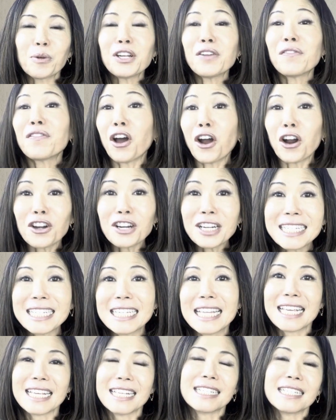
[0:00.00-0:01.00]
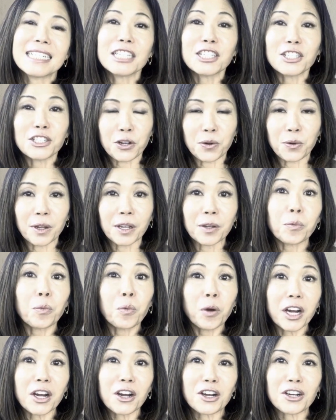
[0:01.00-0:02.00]
One of the hardest things is knowing
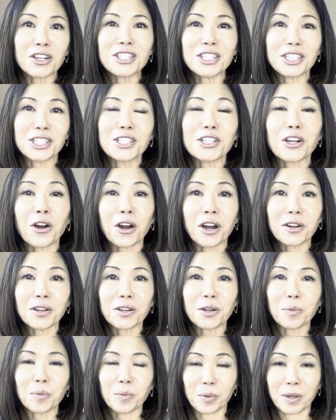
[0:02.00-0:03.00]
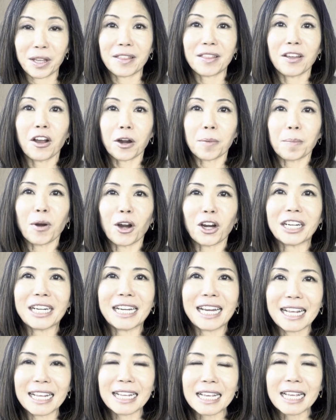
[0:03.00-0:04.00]
where to start with our
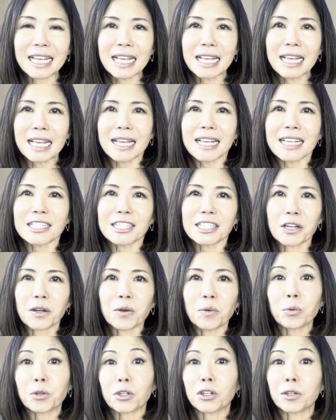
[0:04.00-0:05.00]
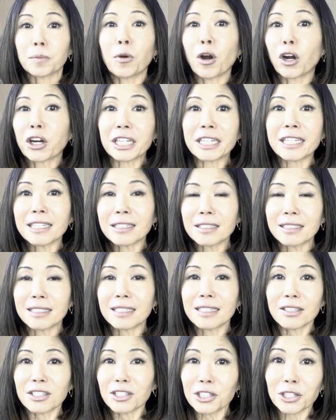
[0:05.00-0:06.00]
marketing. So we're marketed
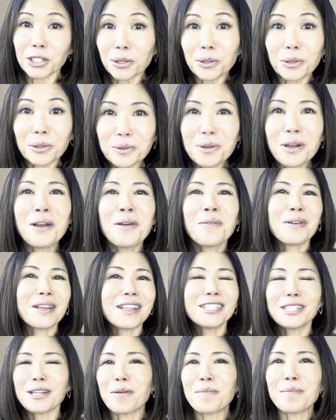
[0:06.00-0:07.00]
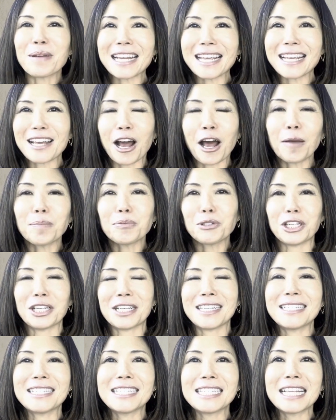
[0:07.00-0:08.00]
to with so many
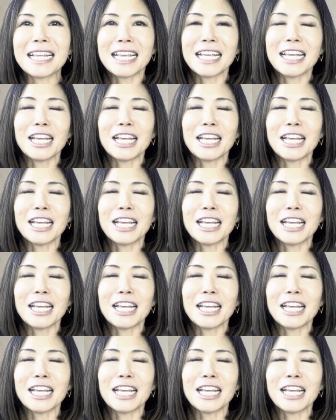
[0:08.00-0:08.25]
options